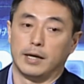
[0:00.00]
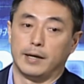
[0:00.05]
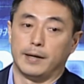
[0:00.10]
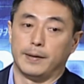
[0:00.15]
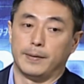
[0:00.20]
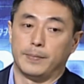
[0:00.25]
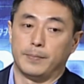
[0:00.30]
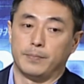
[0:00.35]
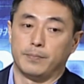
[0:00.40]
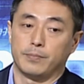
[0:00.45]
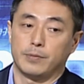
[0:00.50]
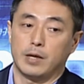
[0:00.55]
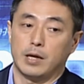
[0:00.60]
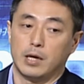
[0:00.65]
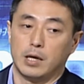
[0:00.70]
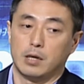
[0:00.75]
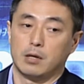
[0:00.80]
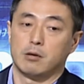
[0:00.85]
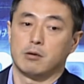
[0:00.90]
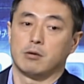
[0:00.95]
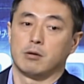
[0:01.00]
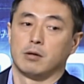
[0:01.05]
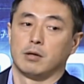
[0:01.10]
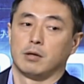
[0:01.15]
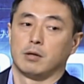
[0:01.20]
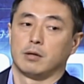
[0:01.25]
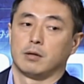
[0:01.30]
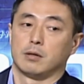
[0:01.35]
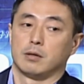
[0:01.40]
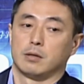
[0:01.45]
um, in
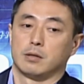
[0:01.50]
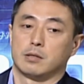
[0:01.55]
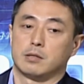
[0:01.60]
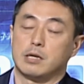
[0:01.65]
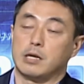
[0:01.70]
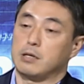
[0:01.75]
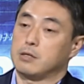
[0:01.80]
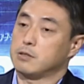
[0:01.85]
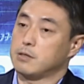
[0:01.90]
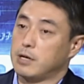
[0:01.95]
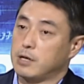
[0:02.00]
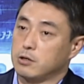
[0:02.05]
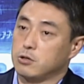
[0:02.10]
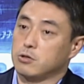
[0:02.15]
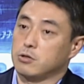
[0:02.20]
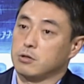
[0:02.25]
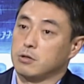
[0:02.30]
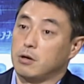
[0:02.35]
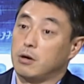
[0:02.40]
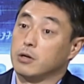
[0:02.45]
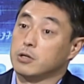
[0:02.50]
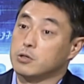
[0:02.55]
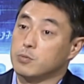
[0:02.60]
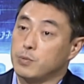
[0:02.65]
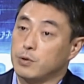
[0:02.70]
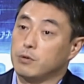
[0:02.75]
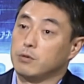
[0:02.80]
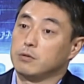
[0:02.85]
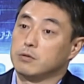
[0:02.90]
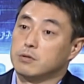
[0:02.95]
state sanctioned
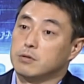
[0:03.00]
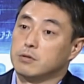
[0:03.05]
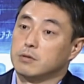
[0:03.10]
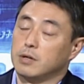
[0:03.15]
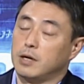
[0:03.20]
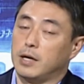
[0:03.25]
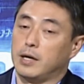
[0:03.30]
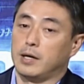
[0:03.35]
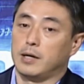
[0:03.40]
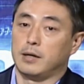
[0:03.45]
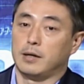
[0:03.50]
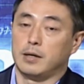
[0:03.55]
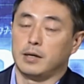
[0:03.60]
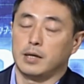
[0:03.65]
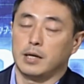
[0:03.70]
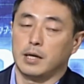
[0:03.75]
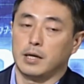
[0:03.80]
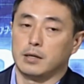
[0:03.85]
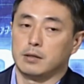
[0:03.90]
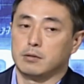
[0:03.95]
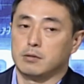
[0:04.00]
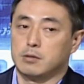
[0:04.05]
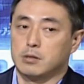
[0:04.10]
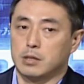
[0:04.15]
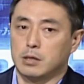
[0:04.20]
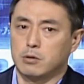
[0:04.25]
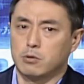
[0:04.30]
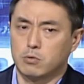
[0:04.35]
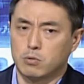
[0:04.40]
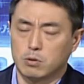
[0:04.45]
hospitals. Uh, and
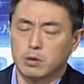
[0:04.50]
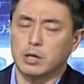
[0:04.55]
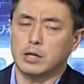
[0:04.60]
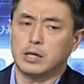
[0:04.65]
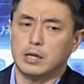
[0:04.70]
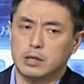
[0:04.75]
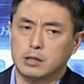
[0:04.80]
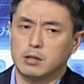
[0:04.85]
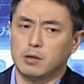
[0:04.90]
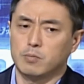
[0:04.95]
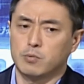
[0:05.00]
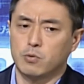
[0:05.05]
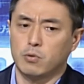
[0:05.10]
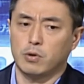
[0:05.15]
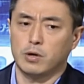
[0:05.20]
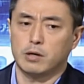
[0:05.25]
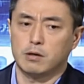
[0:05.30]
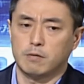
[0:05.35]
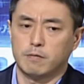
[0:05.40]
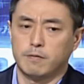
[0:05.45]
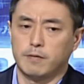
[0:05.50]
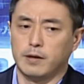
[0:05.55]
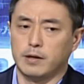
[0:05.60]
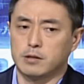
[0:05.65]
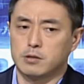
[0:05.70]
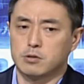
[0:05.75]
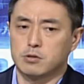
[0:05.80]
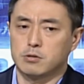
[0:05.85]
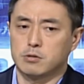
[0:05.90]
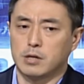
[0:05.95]
it, it, kicked up quite a
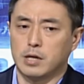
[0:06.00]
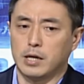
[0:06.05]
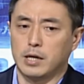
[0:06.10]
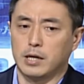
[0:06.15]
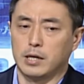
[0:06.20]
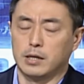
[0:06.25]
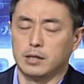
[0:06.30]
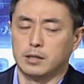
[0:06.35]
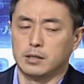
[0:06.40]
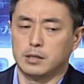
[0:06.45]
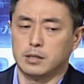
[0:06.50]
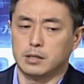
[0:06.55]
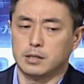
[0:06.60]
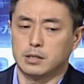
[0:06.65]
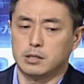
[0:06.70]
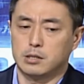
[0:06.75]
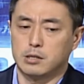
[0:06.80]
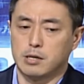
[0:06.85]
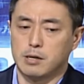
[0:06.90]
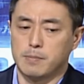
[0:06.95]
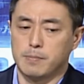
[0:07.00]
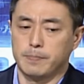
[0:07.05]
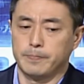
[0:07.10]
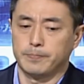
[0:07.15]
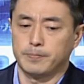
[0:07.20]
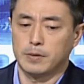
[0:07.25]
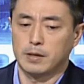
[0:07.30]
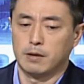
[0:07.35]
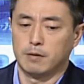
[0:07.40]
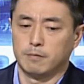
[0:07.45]
fuss and it um,
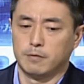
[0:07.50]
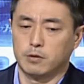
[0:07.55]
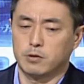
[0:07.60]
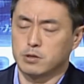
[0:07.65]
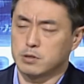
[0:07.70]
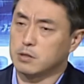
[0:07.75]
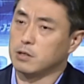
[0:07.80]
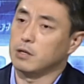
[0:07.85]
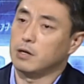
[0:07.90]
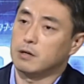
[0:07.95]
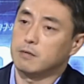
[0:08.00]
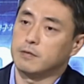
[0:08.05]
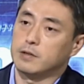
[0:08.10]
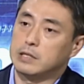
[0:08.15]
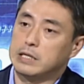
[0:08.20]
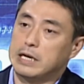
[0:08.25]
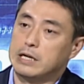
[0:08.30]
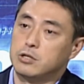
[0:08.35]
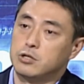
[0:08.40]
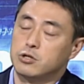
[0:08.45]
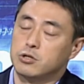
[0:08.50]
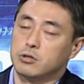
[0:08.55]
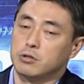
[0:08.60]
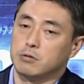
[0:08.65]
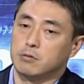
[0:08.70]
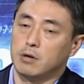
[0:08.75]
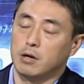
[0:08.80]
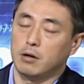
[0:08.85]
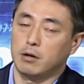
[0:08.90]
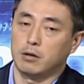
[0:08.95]
focused a lot of
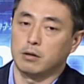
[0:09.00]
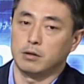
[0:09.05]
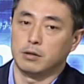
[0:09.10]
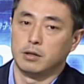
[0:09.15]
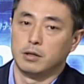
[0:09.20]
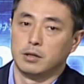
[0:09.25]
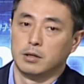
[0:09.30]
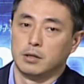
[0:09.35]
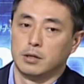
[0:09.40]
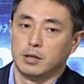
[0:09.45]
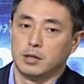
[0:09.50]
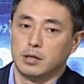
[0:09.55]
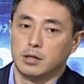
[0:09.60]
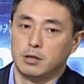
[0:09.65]
attention on, mm-hmm.